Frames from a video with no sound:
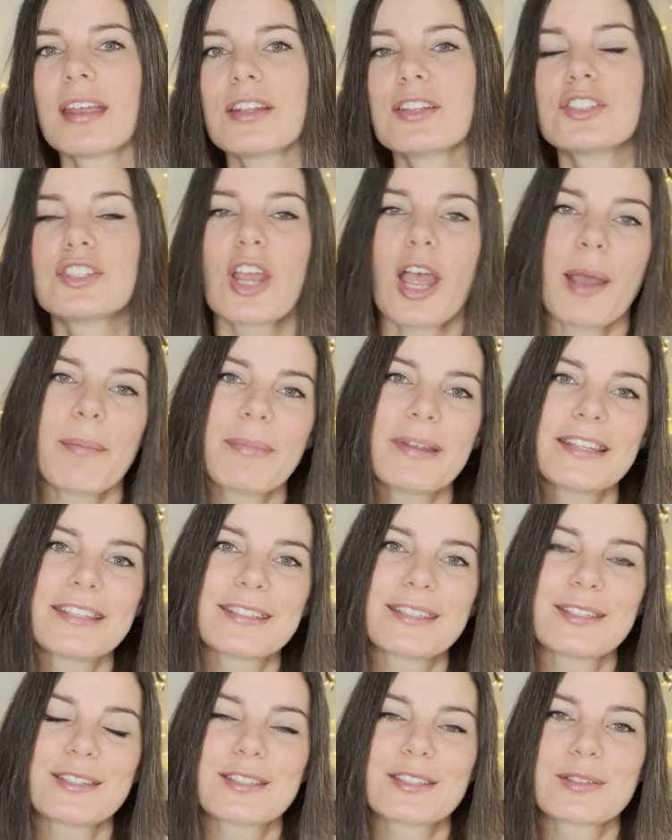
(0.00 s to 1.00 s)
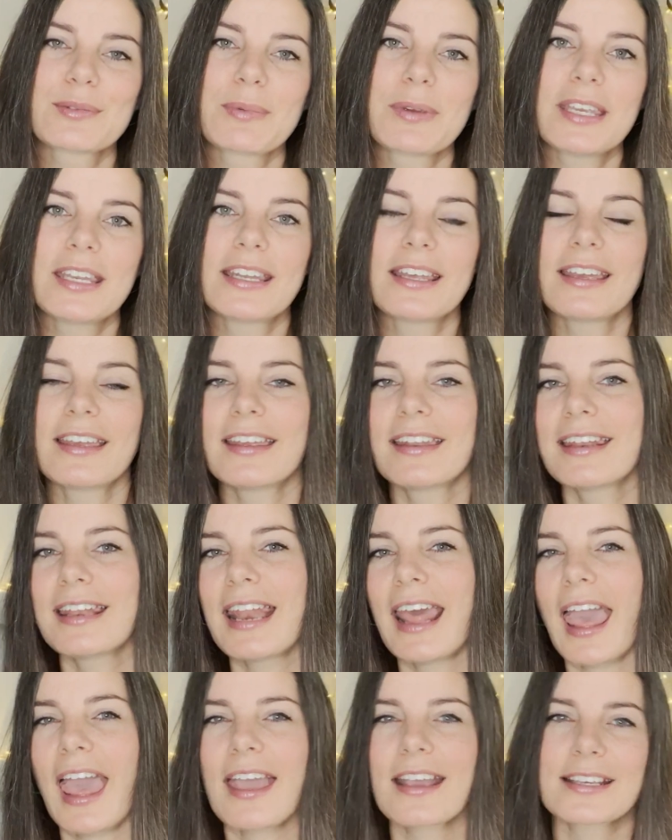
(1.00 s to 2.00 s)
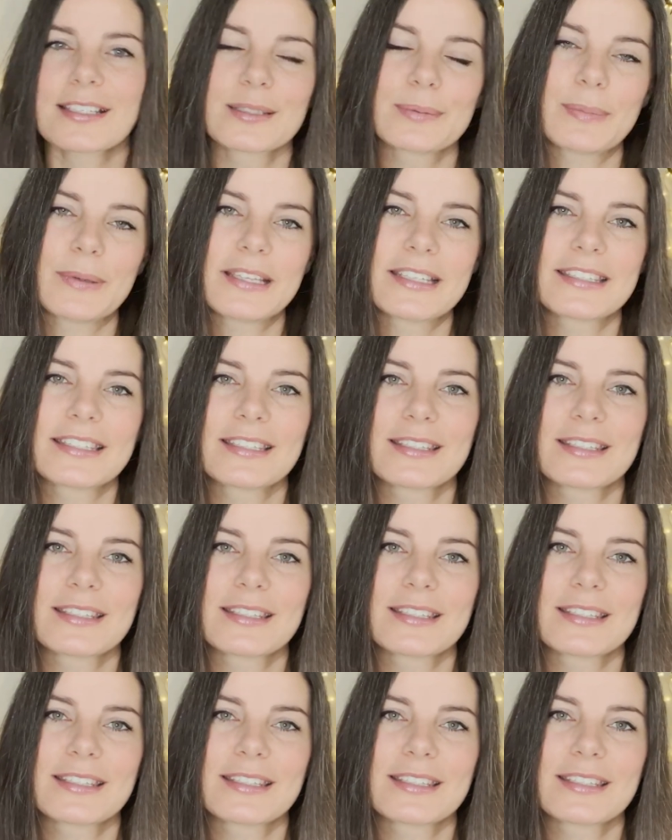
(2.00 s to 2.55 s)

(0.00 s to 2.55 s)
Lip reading: Germans in Sweden, expats